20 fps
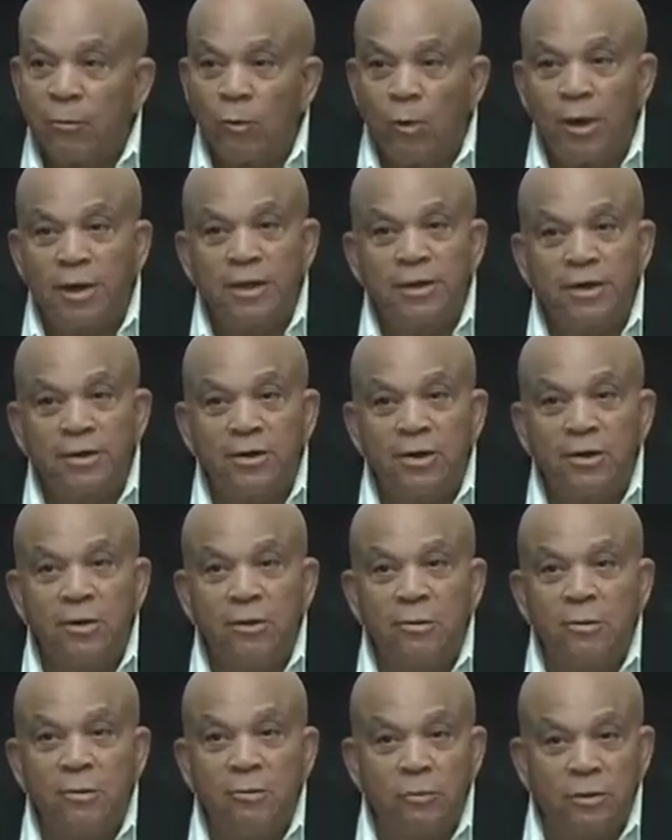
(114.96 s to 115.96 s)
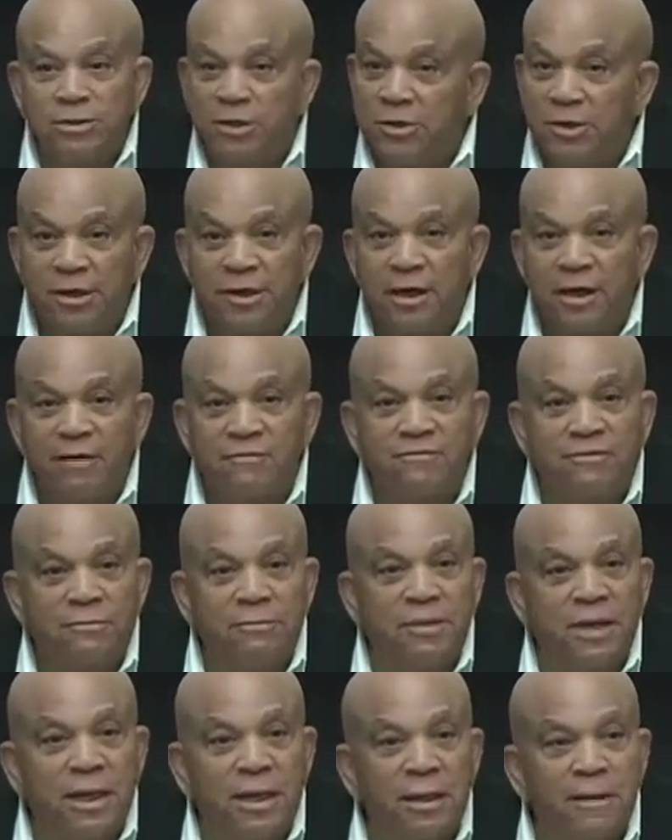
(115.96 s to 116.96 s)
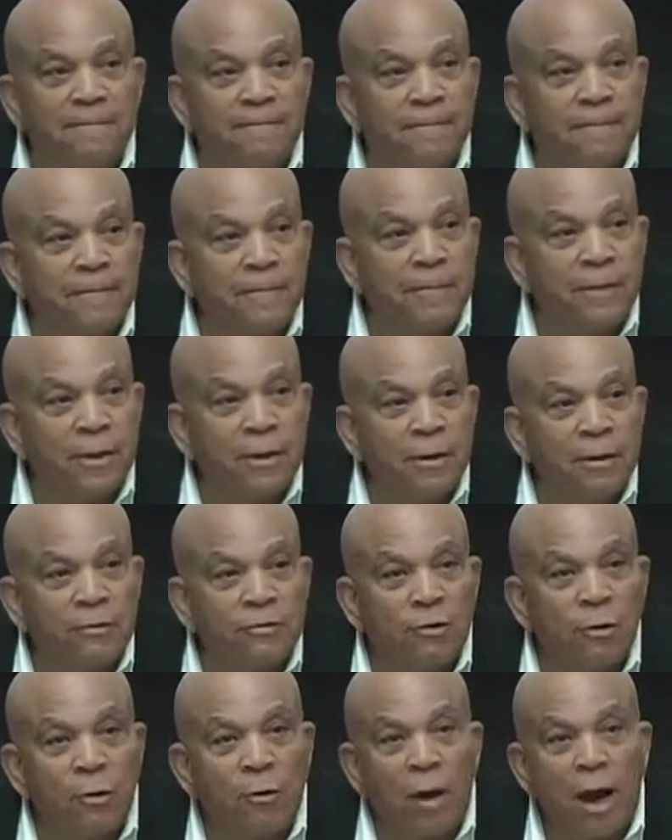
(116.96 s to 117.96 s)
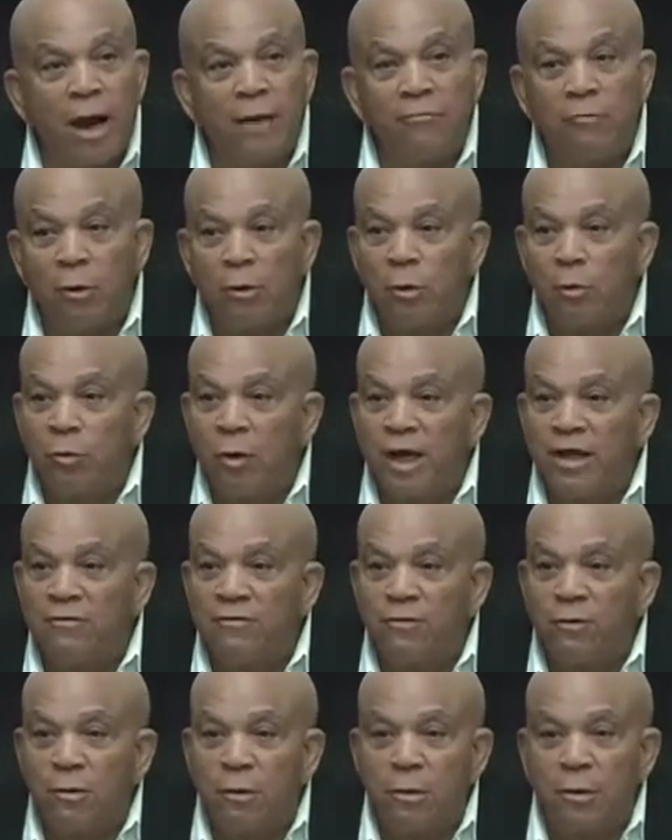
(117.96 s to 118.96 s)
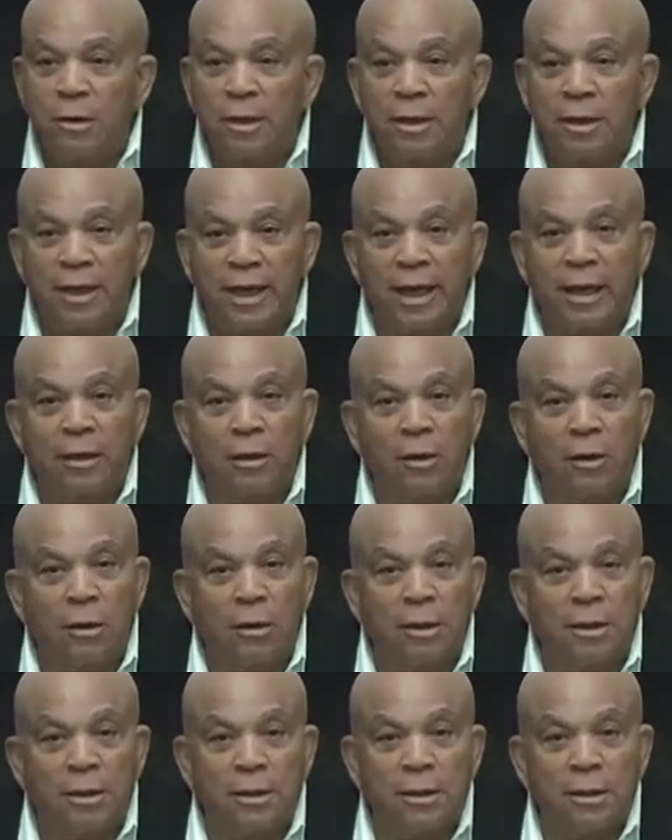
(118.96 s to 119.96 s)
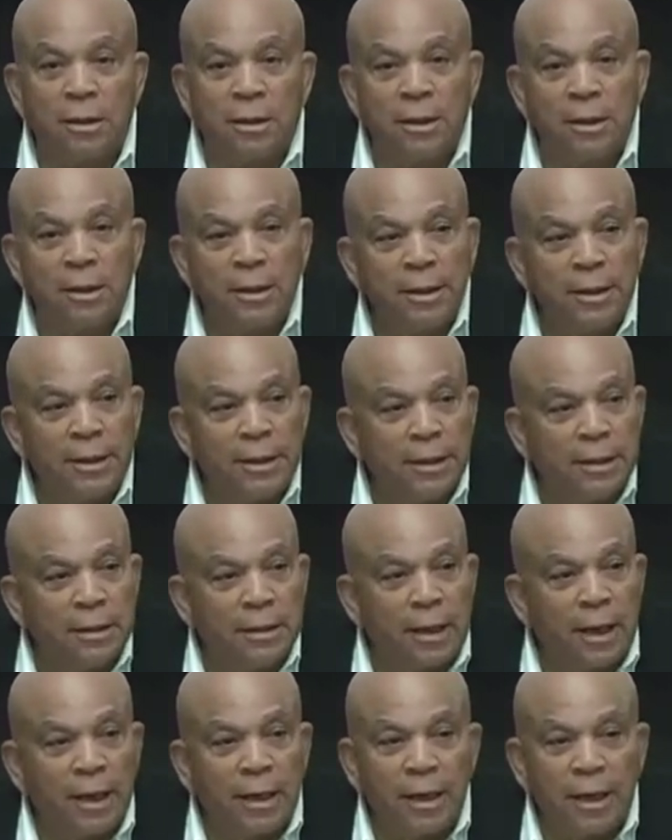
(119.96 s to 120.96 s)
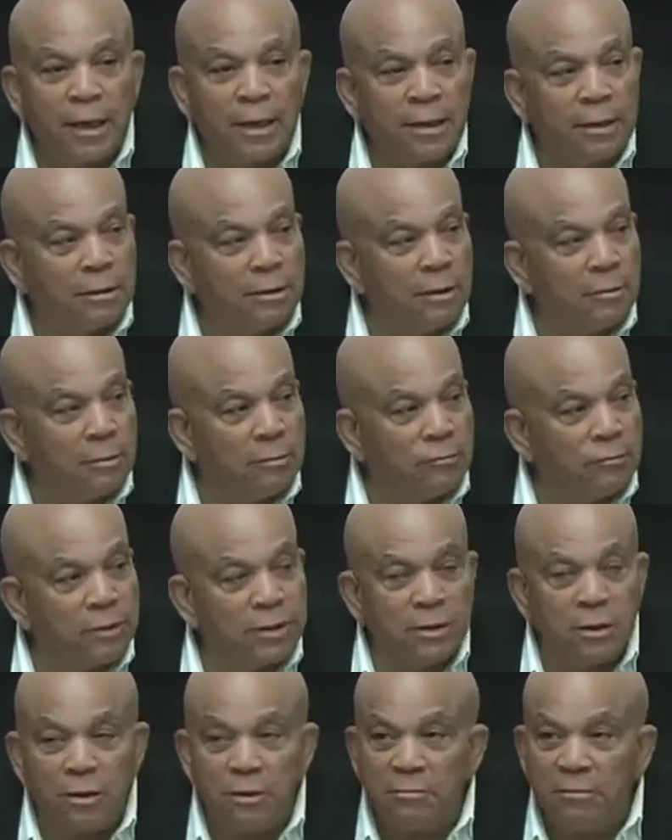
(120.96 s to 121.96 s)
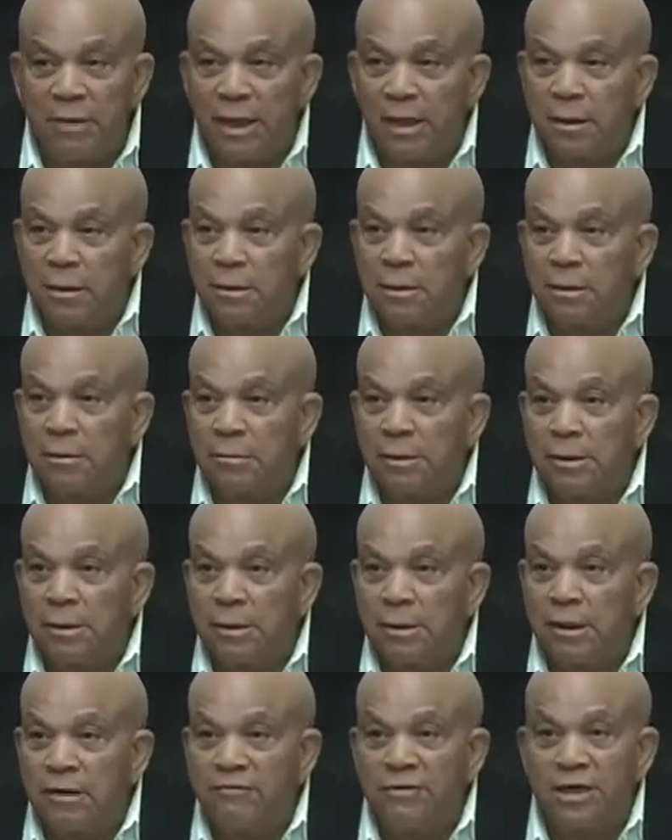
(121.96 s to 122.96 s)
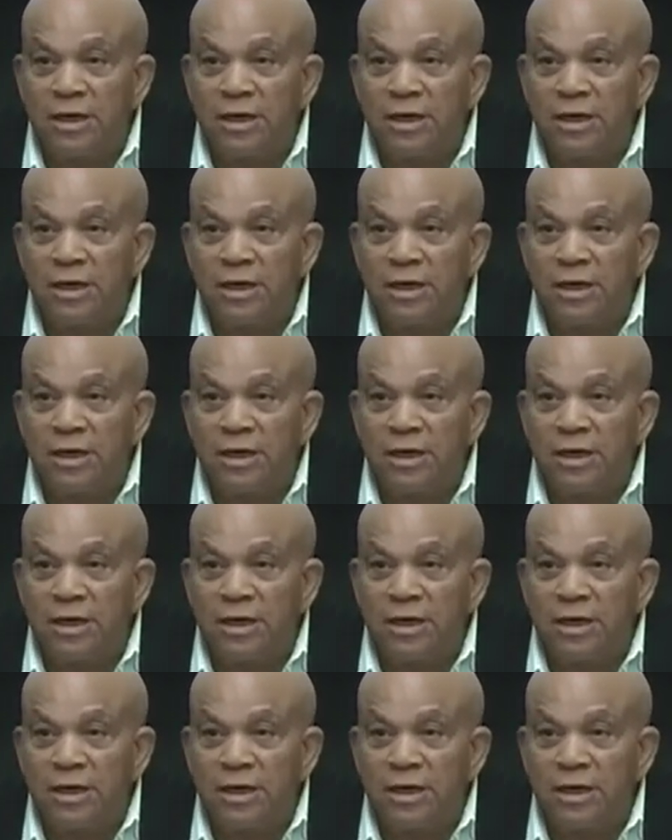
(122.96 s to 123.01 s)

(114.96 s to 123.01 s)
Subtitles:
wanted to do was good enough for me. So I wrote away for a catalog, and I got in the return mail and an